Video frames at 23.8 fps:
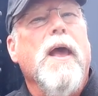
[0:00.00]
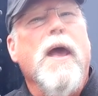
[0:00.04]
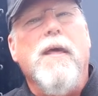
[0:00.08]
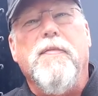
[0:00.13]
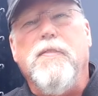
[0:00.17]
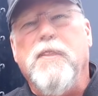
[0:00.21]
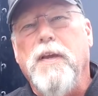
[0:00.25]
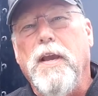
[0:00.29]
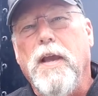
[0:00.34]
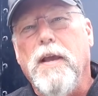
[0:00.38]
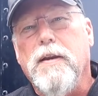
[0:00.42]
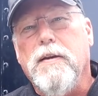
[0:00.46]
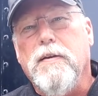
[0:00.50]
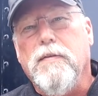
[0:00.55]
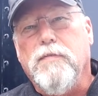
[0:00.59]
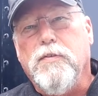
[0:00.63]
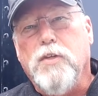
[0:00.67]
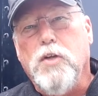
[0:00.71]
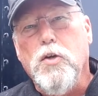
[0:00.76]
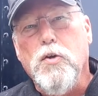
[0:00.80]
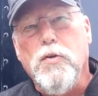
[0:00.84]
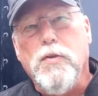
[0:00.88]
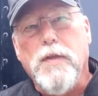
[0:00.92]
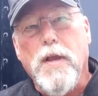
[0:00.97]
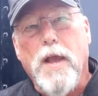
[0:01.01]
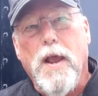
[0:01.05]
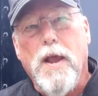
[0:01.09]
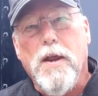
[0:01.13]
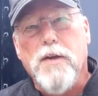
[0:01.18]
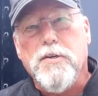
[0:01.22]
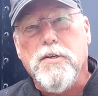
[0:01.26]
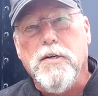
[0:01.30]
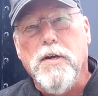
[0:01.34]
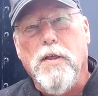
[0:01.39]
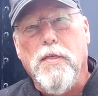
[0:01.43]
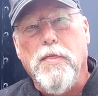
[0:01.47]
at the end of
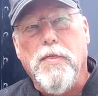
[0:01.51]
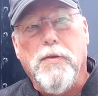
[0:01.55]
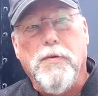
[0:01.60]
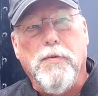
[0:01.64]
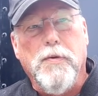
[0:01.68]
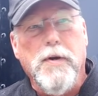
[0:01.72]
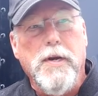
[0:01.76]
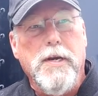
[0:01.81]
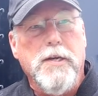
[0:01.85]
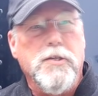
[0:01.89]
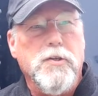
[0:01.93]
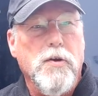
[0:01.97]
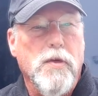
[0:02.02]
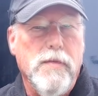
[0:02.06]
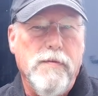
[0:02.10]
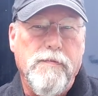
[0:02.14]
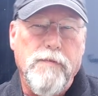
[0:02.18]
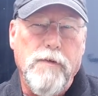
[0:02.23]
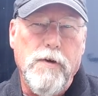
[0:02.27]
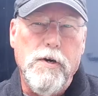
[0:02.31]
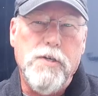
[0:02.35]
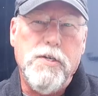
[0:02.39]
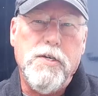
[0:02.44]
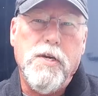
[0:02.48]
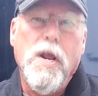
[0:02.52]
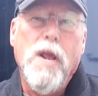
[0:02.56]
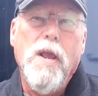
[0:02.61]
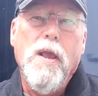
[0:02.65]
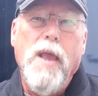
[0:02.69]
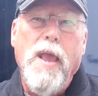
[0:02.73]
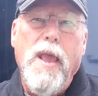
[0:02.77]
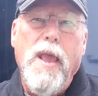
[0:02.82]
2003. So the first